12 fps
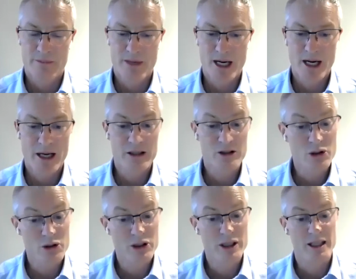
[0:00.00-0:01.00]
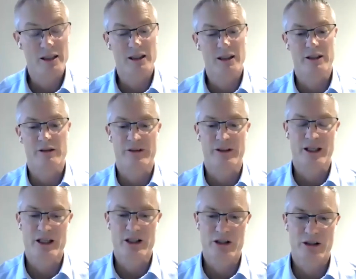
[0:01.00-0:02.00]
demand, due to the
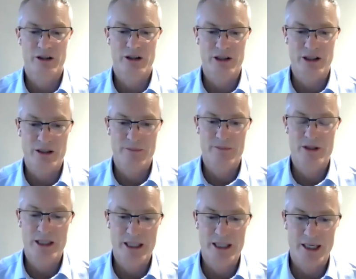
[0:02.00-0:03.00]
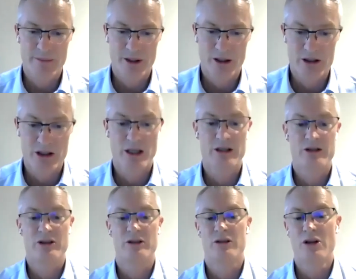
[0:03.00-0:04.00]
electrification theme,
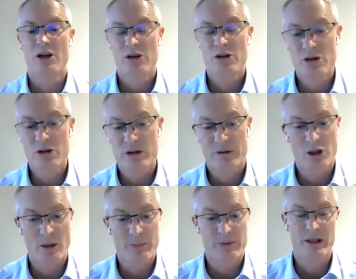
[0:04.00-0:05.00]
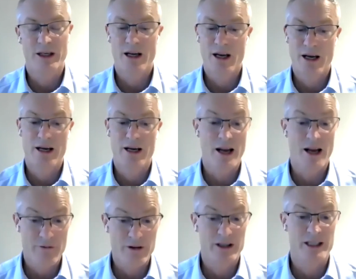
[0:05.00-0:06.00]
decarbonisation, use of copper in
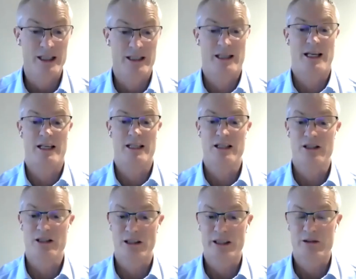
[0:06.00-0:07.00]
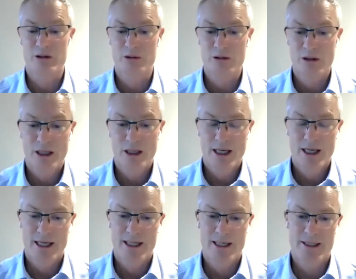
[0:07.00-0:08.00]
everything that is electrical,
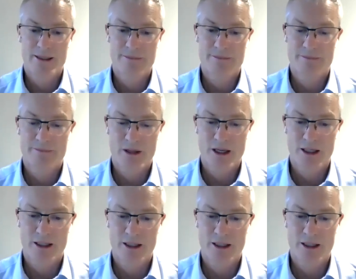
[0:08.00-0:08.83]
and